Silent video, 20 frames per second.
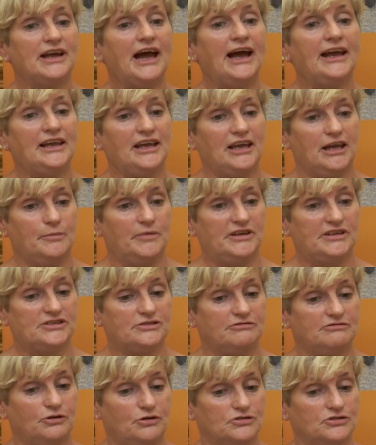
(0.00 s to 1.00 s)
I came
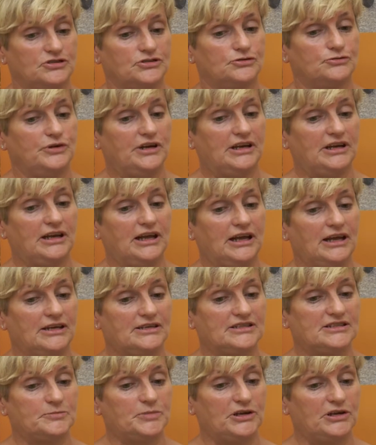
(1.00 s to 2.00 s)
into fostering
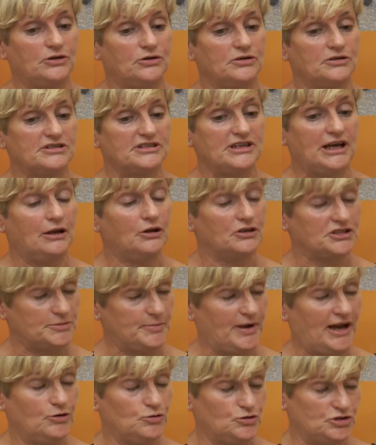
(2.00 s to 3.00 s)
is because I lost
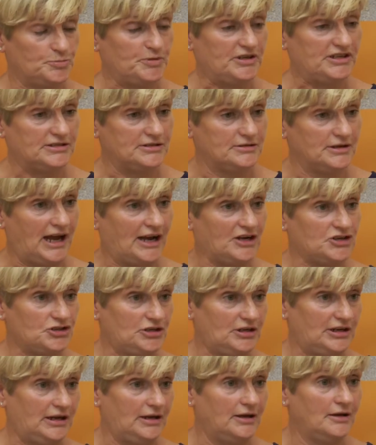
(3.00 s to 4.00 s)
my husband,
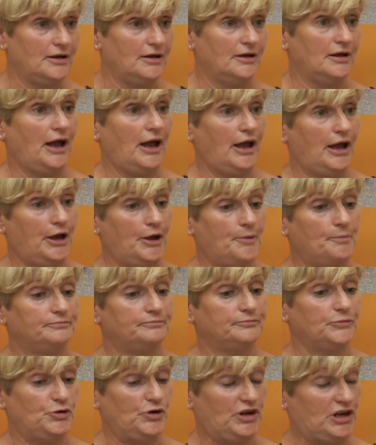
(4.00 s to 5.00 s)
actually,
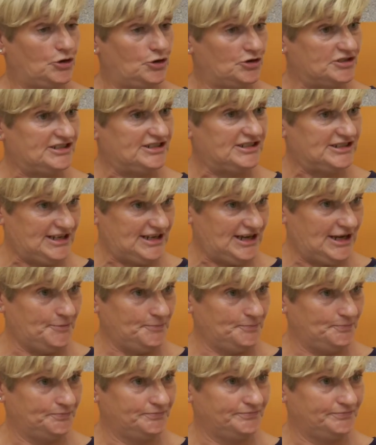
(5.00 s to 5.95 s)
3 years today.